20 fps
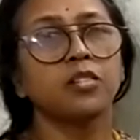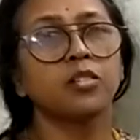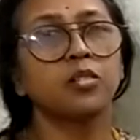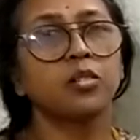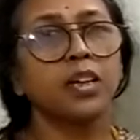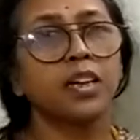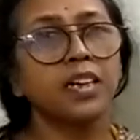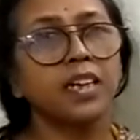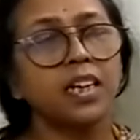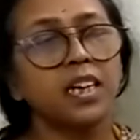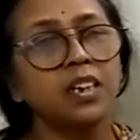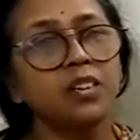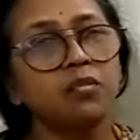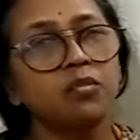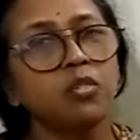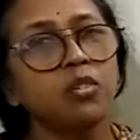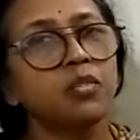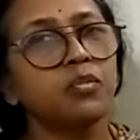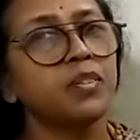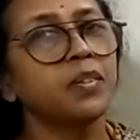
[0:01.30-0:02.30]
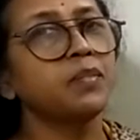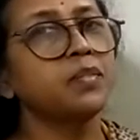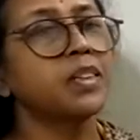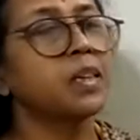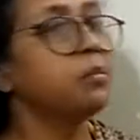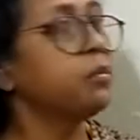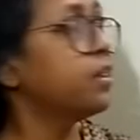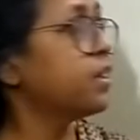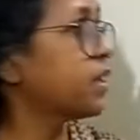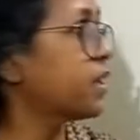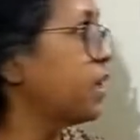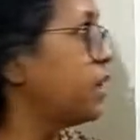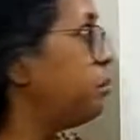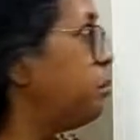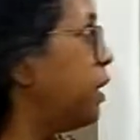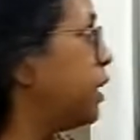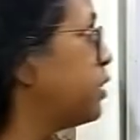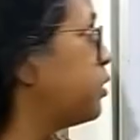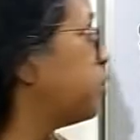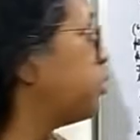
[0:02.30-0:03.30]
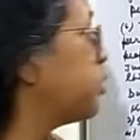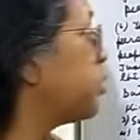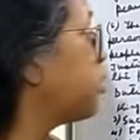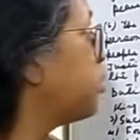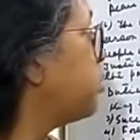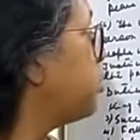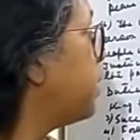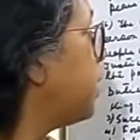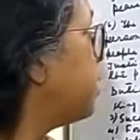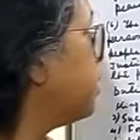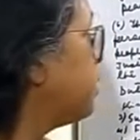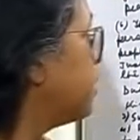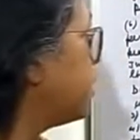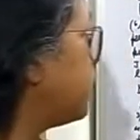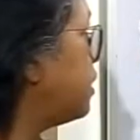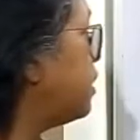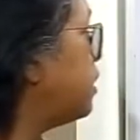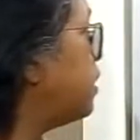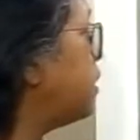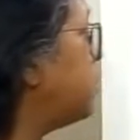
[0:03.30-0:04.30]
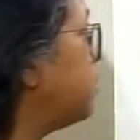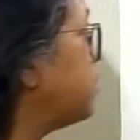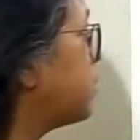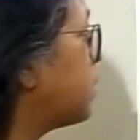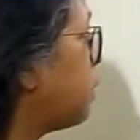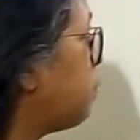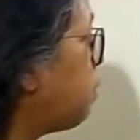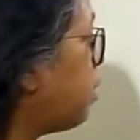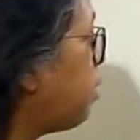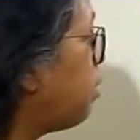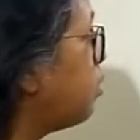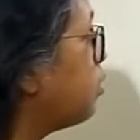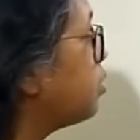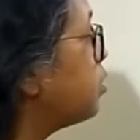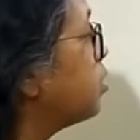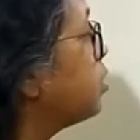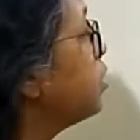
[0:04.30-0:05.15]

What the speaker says: So again for 5th semester major students, and it is about